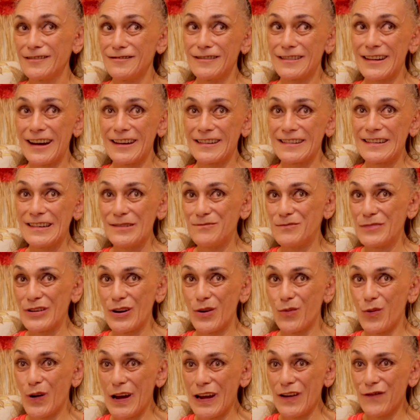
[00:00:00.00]
you can't get me
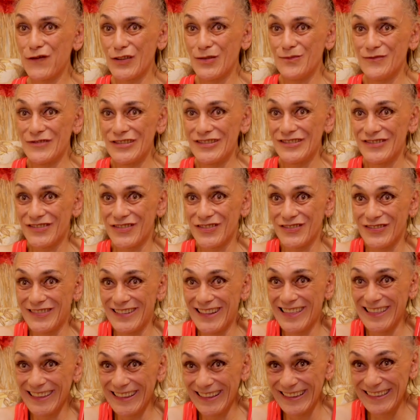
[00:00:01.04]
away from it,
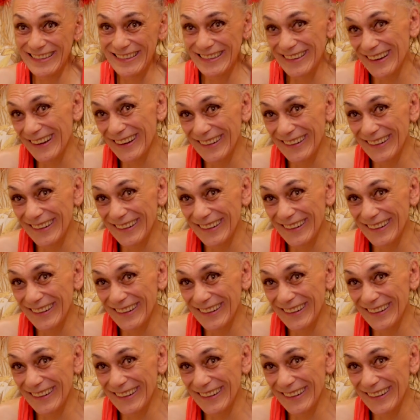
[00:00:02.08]
sort of like,